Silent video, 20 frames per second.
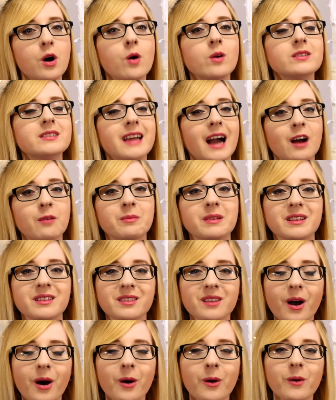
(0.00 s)
know down
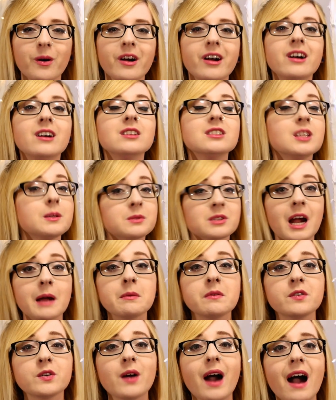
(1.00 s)
below. Subscribe
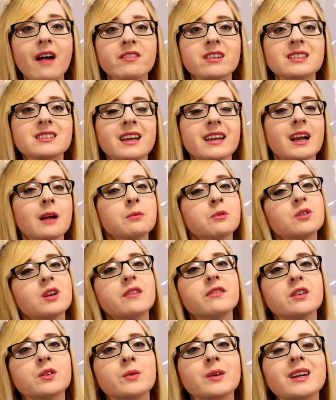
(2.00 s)
if you haven't. I upload
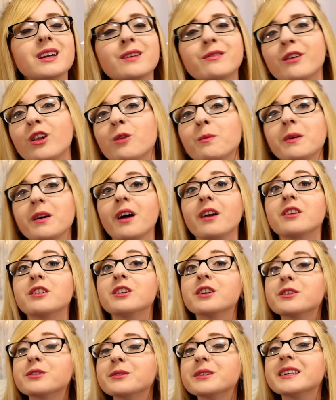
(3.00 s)
every week. Follow me on
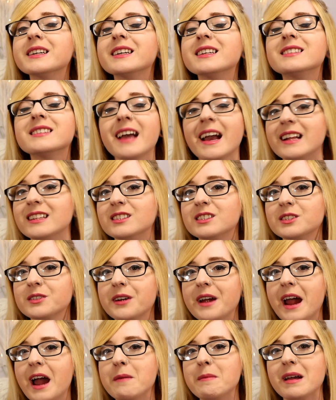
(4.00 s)
Goodreads,
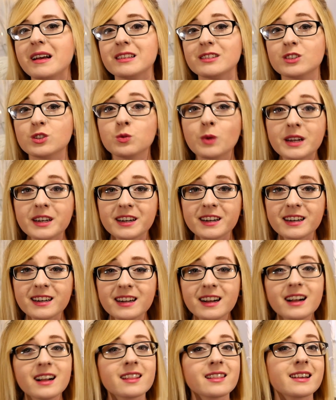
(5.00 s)
Instagram, and Twitter.
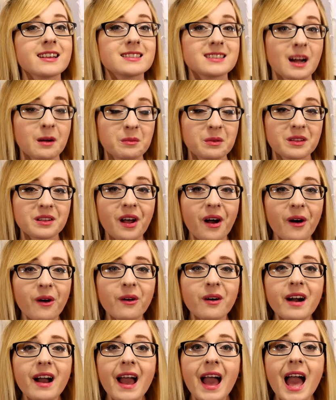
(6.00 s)
Links down
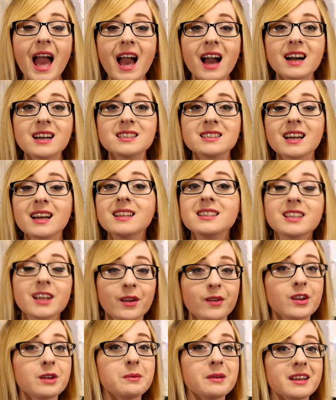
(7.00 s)
below. And
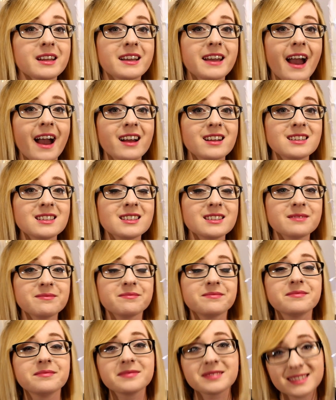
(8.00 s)
until we meet again,
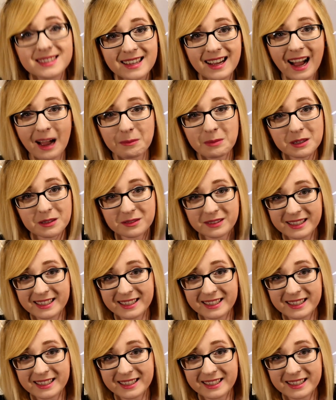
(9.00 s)
happy